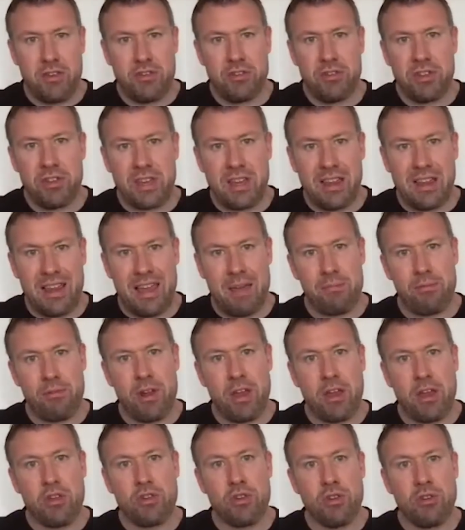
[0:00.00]
and
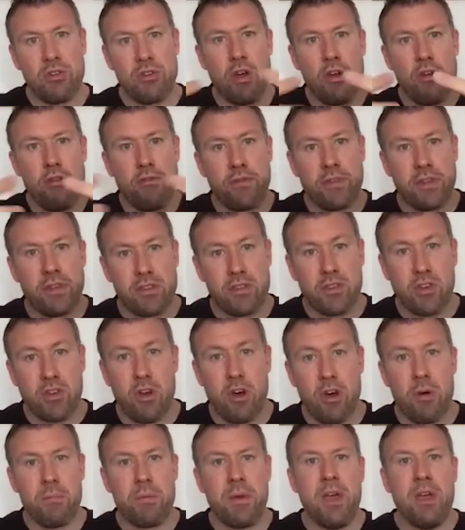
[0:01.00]
collaboration over the
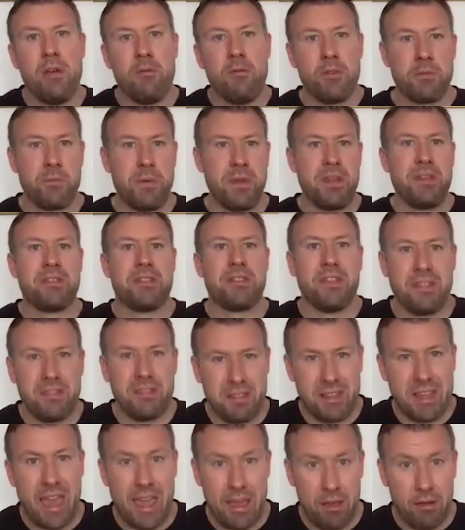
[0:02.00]
top, which means that
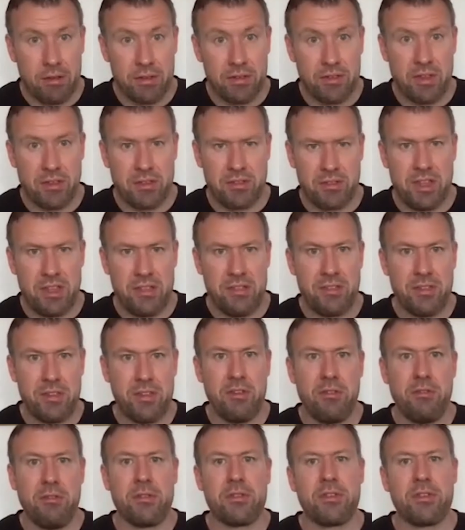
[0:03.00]
chaos doesn't
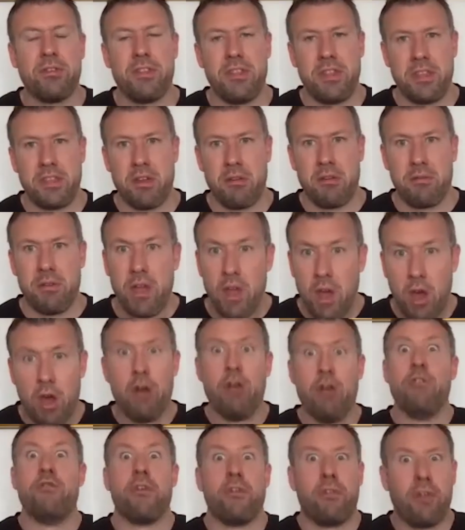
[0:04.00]
ensue, so that they don't
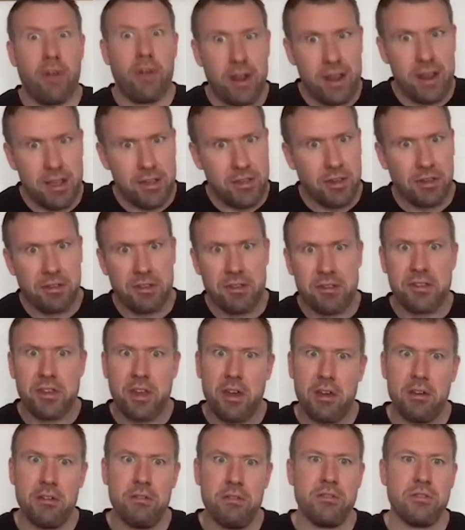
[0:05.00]
overwrite each other's
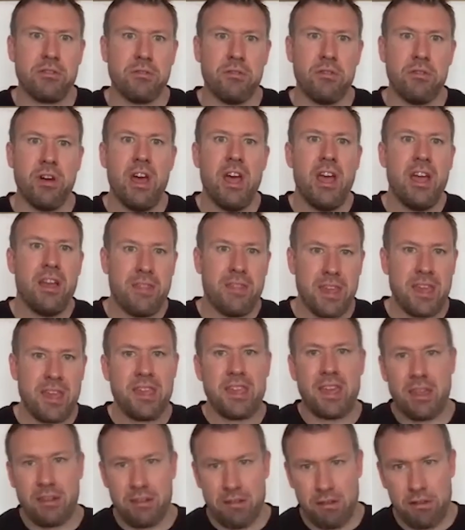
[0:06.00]
code, or they can
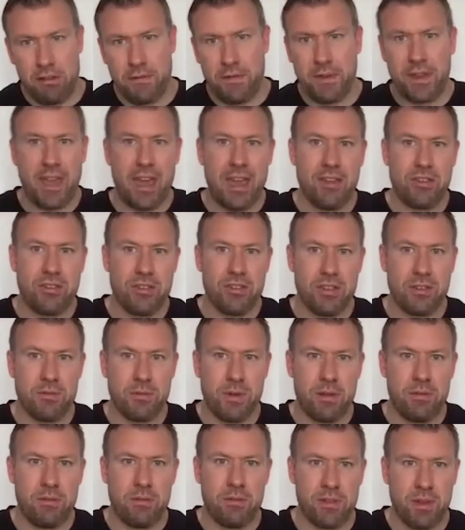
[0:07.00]
get notifications
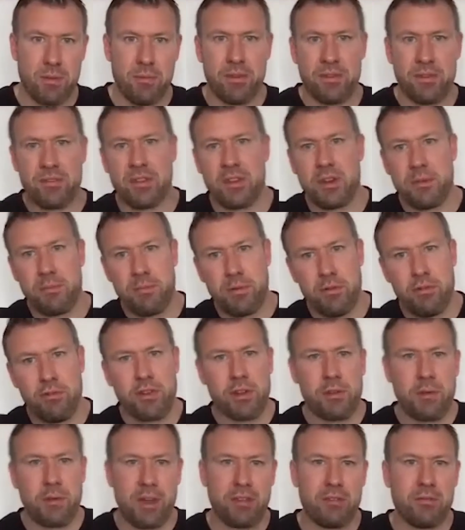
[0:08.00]
when someone's done a pull
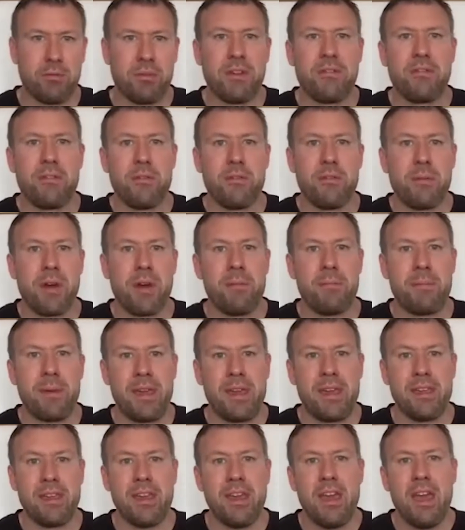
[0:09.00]
request or whatever it might
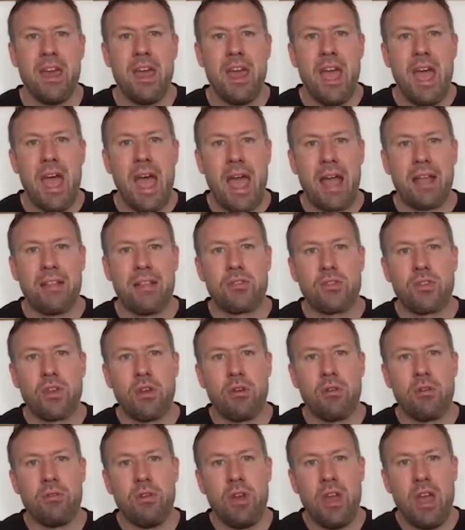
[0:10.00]
be. And
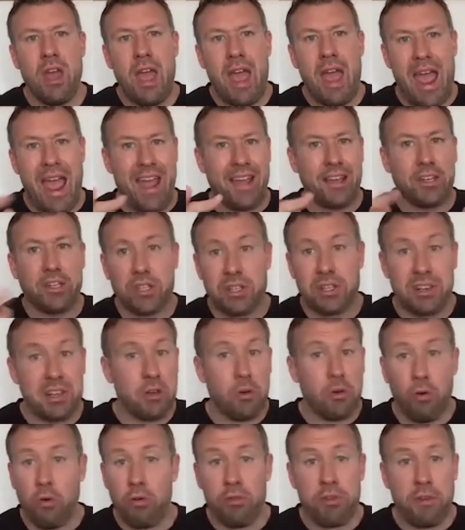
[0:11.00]
so actually
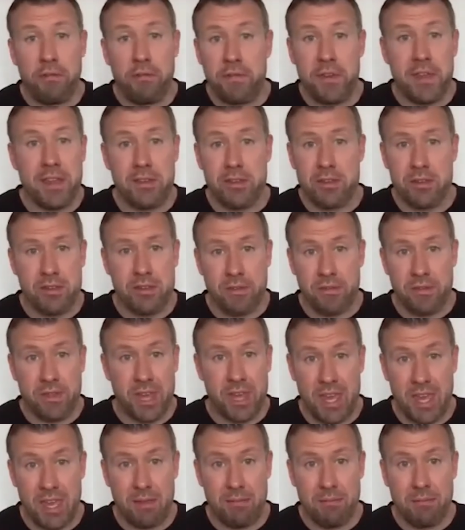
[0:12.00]
all the features of
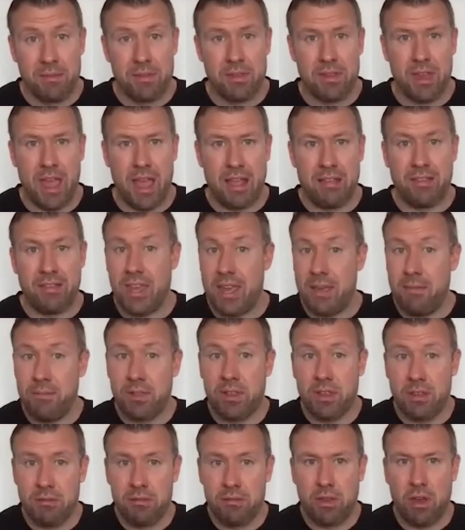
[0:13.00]
teams, and teams
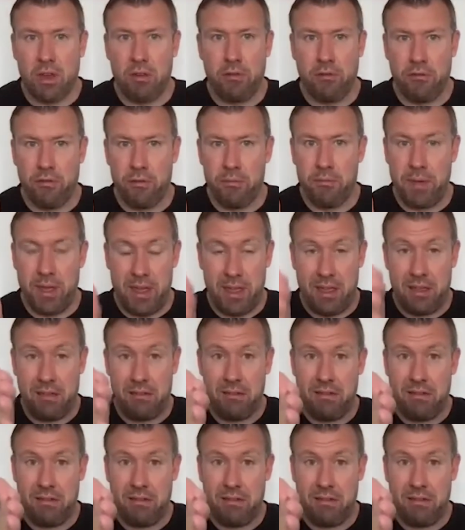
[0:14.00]
can go from being,